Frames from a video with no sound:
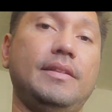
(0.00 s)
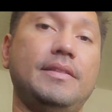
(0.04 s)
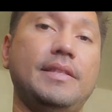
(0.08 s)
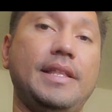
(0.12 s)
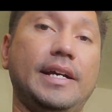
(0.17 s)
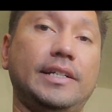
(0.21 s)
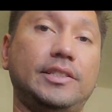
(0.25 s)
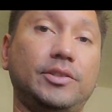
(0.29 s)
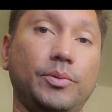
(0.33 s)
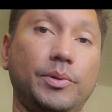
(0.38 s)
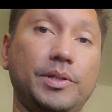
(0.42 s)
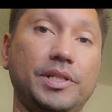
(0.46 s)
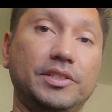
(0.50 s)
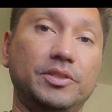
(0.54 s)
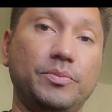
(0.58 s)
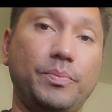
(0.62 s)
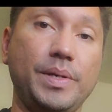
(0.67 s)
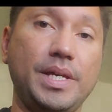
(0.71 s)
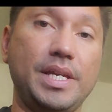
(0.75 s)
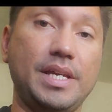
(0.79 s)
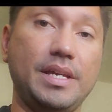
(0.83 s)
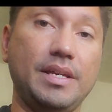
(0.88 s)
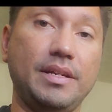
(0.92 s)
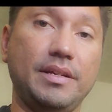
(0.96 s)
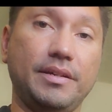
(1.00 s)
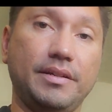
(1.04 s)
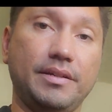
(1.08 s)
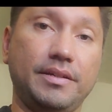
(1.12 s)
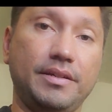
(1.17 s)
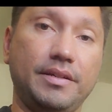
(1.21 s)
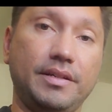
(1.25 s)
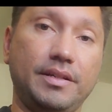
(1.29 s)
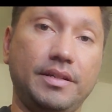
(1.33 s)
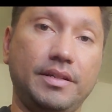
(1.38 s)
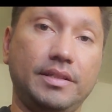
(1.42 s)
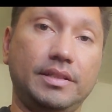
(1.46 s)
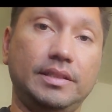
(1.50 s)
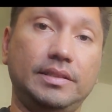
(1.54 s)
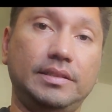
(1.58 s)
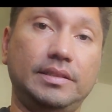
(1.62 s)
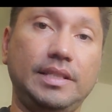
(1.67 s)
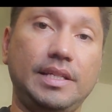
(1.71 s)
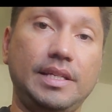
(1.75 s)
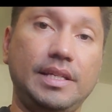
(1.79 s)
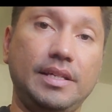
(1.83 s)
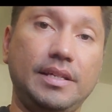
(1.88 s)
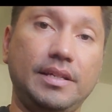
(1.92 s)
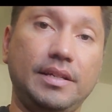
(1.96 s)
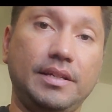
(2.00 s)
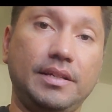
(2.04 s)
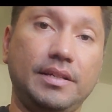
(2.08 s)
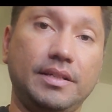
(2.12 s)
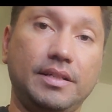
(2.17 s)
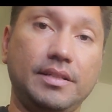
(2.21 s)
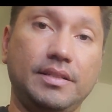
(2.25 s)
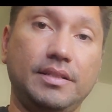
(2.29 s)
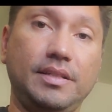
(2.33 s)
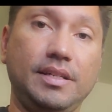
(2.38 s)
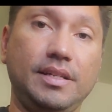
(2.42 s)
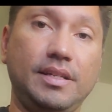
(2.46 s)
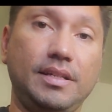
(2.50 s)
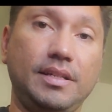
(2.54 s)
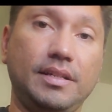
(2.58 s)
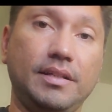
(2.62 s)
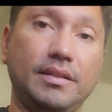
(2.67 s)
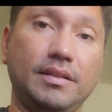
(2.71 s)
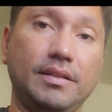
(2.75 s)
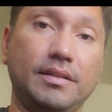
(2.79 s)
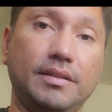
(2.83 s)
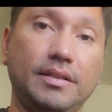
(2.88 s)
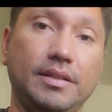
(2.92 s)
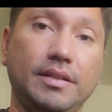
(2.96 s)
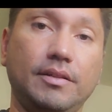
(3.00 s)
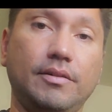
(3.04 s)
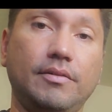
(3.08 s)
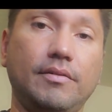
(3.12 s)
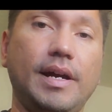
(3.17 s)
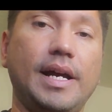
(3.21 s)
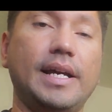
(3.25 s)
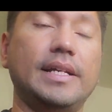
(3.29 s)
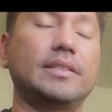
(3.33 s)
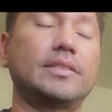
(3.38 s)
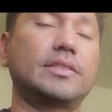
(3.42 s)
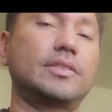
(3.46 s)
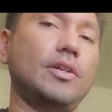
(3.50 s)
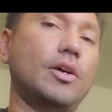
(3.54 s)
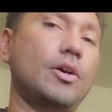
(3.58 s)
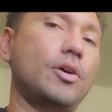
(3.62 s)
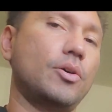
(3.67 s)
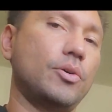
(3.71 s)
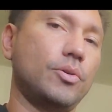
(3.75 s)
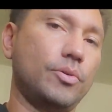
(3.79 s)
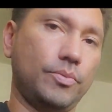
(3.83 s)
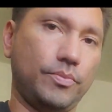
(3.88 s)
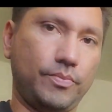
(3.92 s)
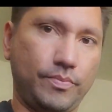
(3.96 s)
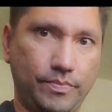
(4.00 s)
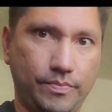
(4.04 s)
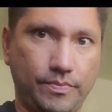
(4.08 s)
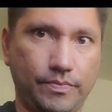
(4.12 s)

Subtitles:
next one is B, C, D, right? So